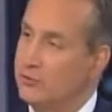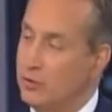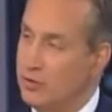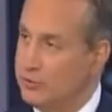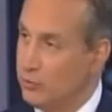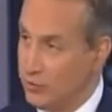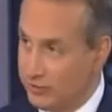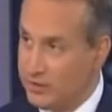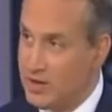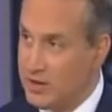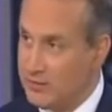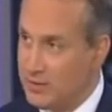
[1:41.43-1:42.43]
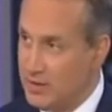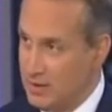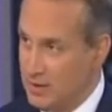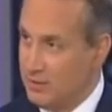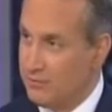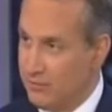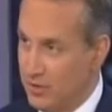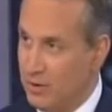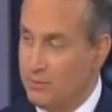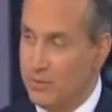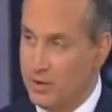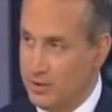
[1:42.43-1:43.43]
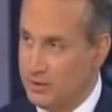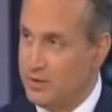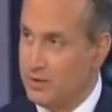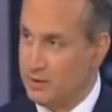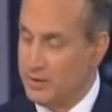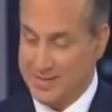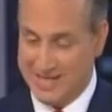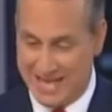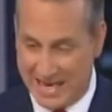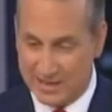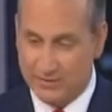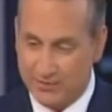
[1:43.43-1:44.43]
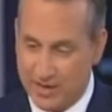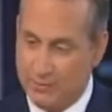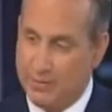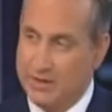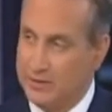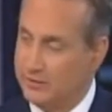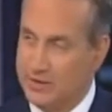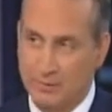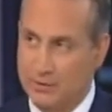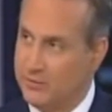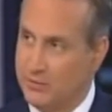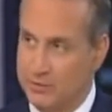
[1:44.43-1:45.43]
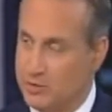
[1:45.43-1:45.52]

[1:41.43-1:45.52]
going to receive from the negative campaign that's coming from the